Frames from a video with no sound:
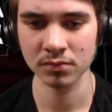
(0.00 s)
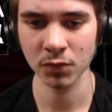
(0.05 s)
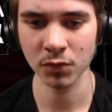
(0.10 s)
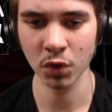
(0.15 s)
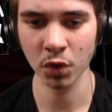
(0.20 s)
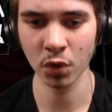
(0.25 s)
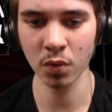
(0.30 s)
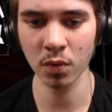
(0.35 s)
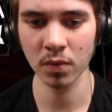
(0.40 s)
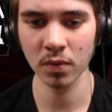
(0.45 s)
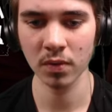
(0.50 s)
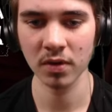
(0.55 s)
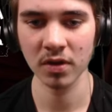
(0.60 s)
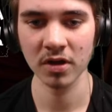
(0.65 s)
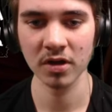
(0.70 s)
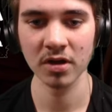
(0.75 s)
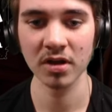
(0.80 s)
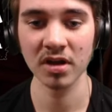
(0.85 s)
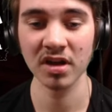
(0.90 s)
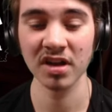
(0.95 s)
Ooh,
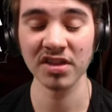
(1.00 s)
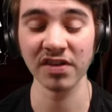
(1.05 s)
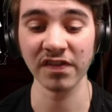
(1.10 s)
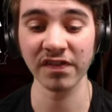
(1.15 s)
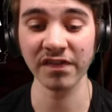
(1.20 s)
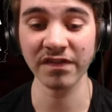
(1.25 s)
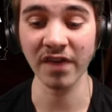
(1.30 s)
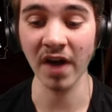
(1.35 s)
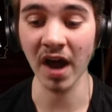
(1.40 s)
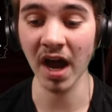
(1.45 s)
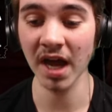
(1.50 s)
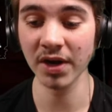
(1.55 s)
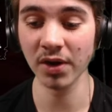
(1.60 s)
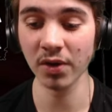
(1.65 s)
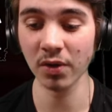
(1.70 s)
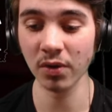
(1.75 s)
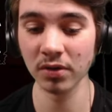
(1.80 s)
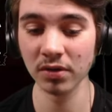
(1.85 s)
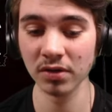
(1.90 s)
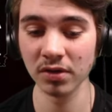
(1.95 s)
the
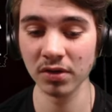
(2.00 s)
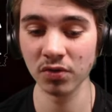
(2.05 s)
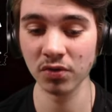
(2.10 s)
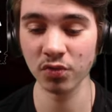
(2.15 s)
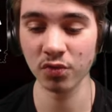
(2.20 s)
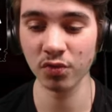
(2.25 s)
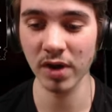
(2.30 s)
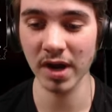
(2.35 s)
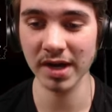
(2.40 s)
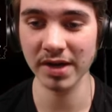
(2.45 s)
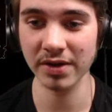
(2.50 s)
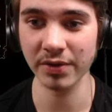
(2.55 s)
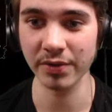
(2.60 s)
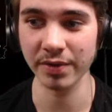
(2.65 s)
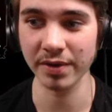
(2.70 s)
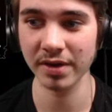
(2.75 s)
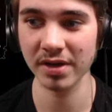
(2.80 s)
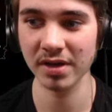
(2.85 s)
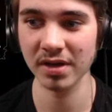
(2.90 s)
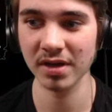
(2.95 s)
final record.
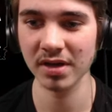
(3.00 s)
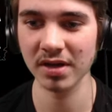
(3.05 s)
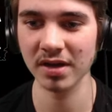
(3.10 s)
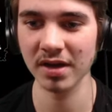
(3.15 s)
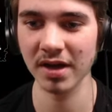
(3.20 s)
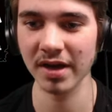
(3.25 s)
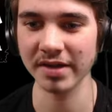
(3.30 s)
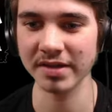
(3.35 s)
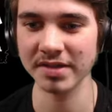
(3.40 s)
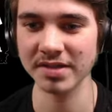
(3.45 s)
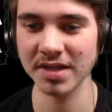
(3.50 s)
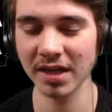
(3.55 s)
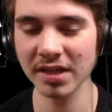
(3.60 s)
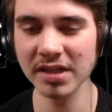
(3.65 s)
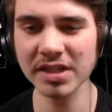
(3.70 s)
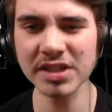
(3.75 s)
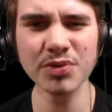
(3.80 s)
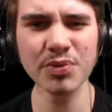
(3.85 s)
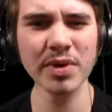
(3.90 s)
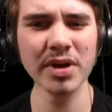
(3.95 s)
Nice. At
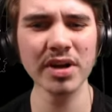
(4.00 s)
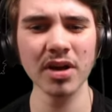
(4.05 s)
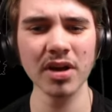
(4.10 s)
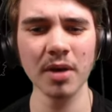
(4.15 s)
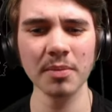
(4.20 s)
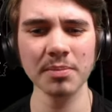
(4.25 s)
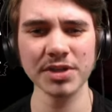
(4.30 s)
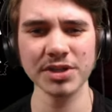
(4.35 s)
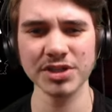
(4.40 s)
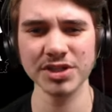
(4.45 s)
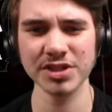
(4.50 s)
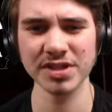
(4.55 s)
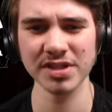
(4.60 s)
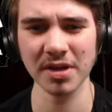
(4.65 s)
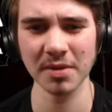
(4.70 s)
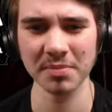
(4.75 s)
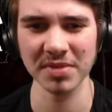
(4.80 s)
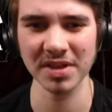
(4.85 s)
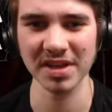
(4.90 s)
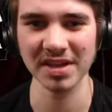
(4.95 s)
least we accomplished
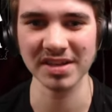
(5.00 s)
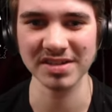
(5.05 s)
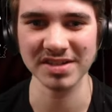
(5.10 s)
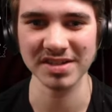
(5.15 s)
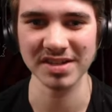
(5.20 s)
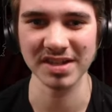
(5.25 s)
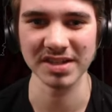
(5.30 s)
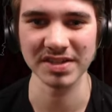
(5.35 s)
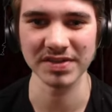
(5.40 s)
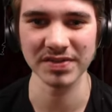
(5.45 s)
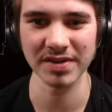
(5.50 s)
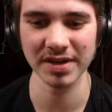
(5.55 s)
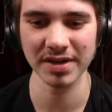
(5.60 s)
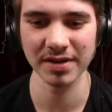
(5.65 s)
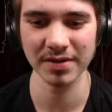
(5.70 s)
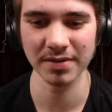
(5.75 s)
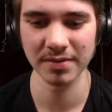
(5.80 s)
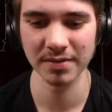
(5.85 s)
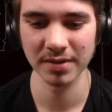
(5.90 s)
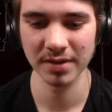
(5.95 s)
something in today's
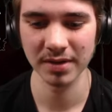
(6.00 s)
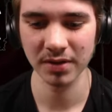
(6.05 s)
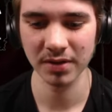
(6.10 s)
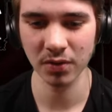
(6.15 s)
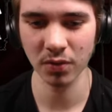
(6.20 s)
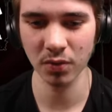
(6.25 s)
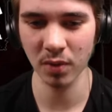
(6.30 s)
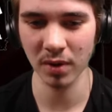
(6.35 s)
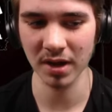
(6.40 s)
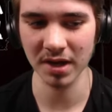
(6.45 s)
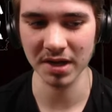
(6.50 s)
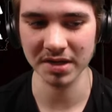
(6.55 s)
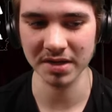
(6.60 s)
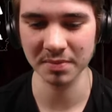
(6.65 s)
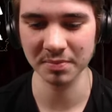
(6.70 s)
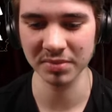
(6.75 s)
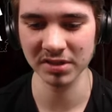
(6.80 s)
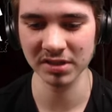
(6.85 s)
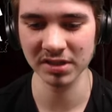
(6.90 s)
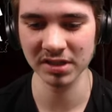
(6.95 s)
video. Ooh, I
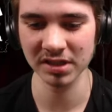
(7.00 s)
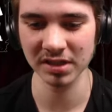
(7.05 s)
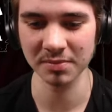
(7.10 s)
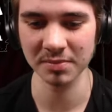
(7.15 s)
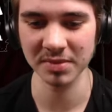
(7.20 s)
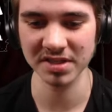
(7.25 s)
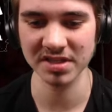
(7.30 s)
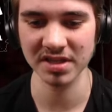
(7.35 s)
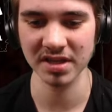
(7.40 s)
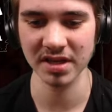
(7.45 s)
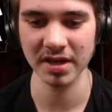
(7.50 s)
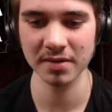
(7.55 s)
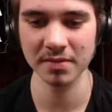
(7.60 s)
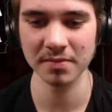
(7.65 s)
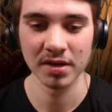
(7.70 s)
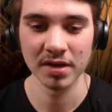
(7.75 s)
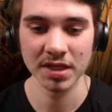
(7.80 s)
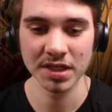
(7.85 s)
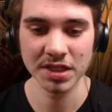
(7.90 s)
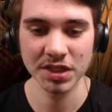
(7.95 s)
completely missed that.
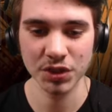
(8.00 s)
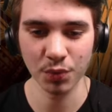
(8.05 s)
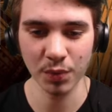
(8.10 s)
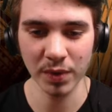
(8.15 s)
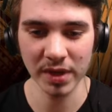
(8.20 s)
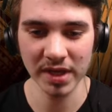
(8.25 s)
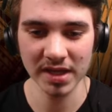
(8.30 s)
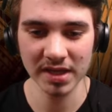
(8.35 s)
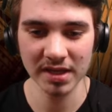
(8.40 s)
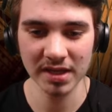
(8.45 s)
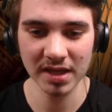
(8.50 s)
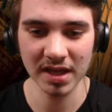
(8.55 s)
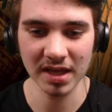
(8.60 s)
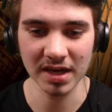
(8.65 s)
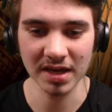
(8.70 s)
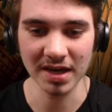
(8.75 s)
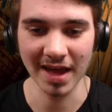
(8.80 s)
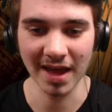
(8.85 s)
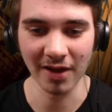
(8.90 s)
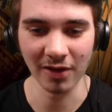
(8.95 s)
Swing
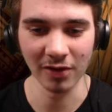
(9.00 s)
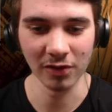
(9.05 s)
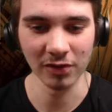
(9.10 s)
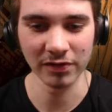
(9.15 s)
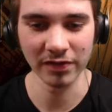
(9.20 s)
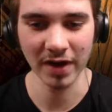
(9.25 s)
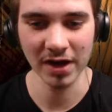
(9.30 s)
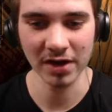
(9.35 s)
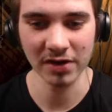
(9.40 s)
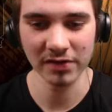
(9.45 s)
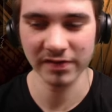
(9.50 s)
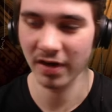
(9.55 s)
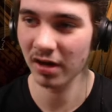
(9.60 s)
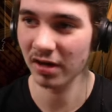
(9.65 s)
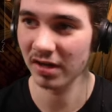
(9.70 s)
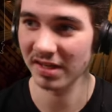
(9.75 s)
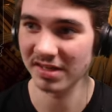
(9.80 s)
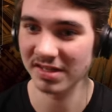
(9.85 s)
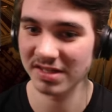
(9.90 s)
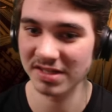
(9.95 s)
in Hellfire
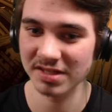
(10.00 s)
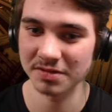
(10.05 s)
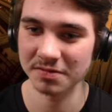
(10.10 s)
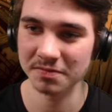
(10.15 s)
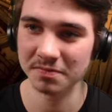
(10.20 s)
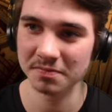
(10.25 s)
Follies.